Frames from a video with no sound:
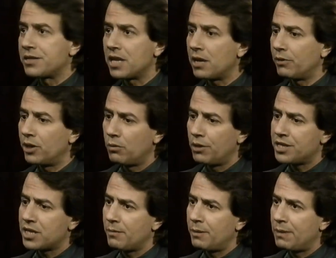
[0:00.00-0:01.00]
Does anyone know when
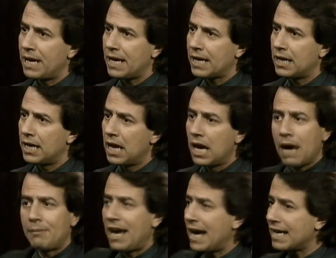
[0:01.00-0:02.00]
he's coming back? I
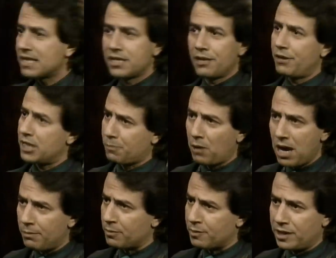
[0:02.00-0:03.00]
mean, I got serious
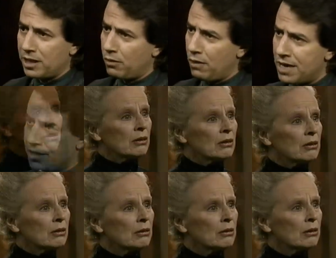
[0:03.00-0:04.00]
problems at the
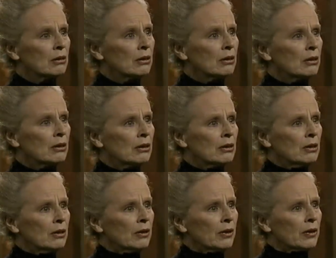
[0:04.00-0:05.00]
Oasis. I got a landlord who
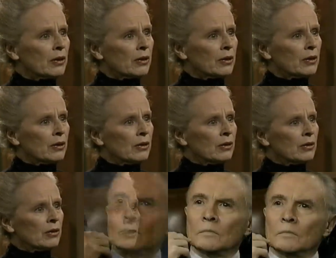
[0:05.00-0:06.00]
wants to renegotiate a
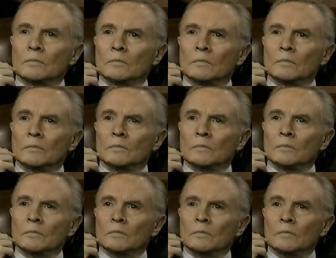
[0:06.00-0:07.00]
lease. I got a hot
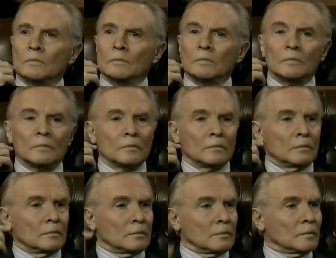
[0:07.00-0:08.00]
water heater that just
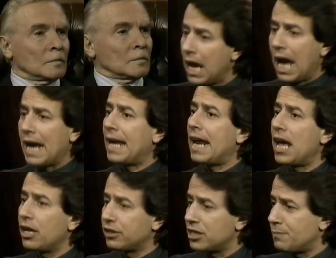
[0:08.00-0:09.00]
burst on me. I got a
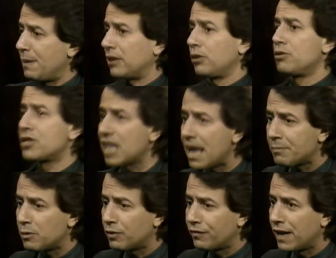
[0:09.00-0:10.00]
health inspector who slapped
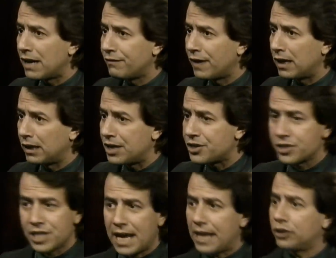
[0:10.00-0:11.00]
me with five
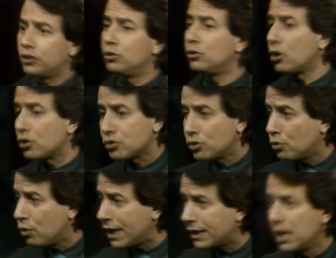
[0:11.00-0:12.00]
violations. And I got two girls who
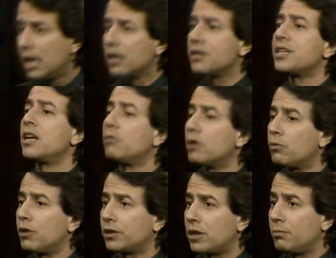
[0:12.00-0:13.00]
quit because they don't want to
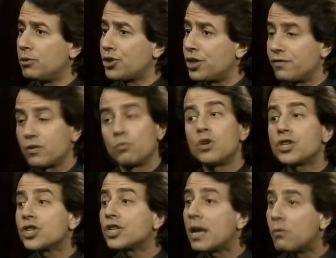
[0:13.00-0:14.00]
work double shifts,
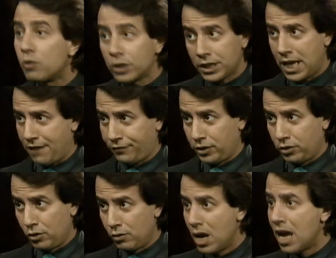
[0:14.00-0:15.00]
which they wouldn't have to
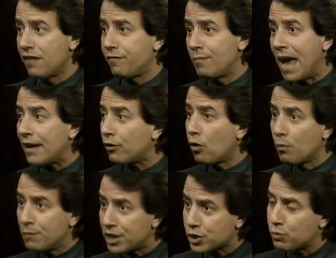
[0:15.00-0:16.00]
do if Matt or
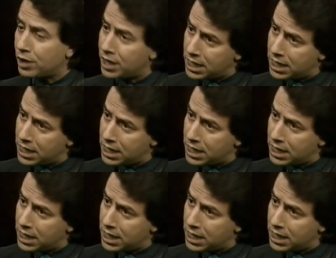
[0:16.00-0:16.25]
Mitch were